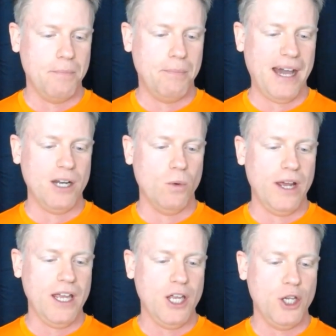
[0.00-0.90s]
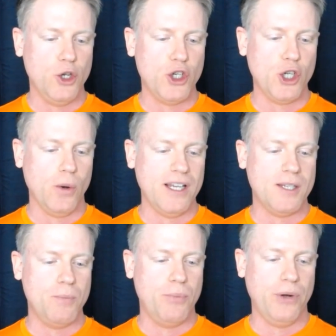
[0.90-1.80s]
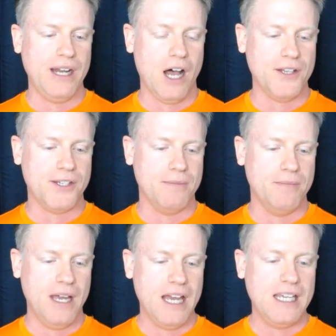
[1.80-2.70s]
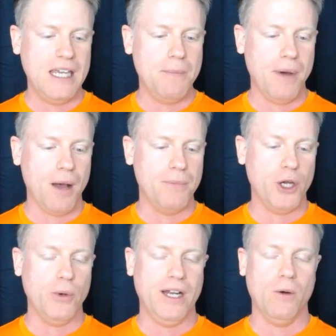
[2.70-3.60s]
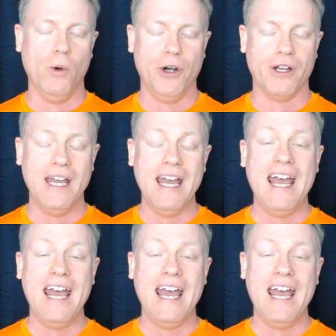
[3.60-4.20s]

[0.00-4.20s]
By the way, your show is pretty awesome. Keep up the great work.